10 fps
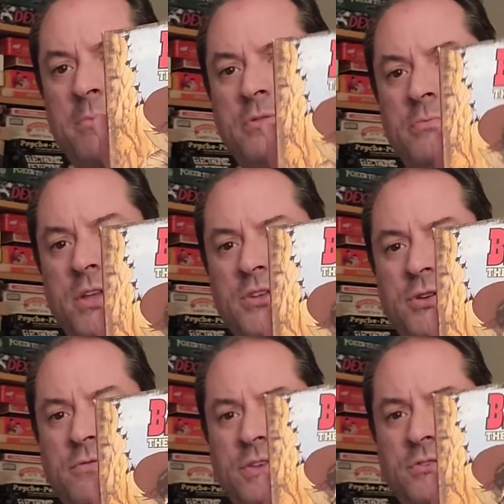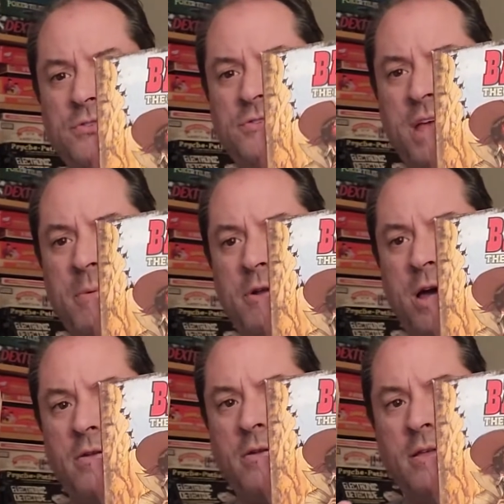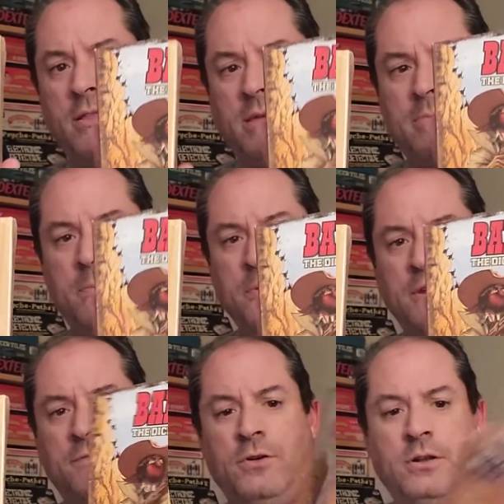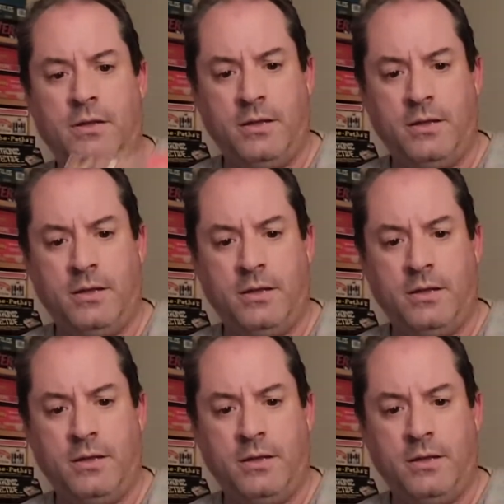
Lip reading: So I'm not sure if these are the same or not. They might be different.